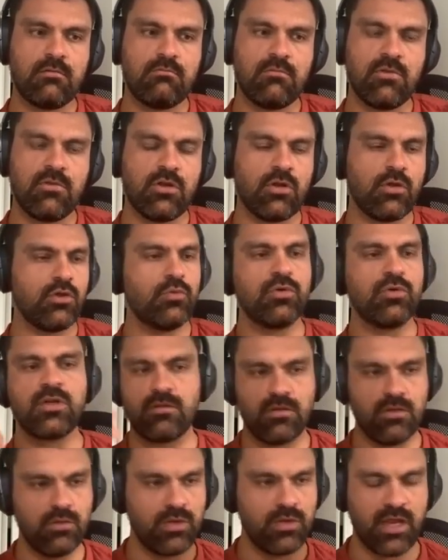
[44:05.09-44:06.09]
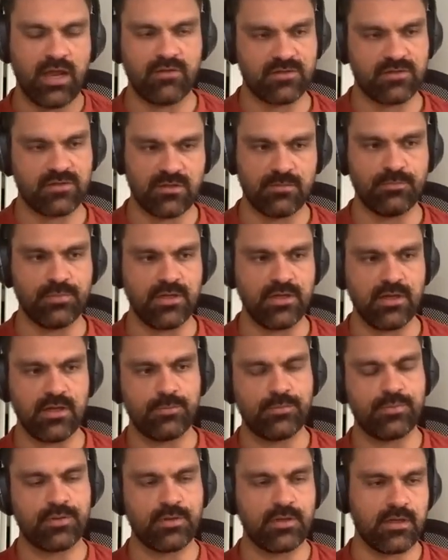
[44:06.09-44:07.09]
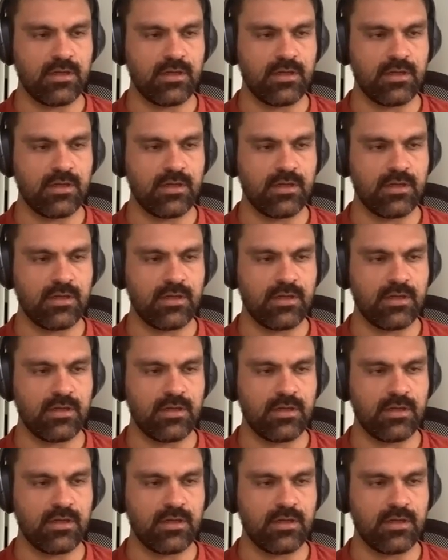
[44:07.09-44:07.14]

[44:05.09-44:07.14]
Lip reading: You would have to bid up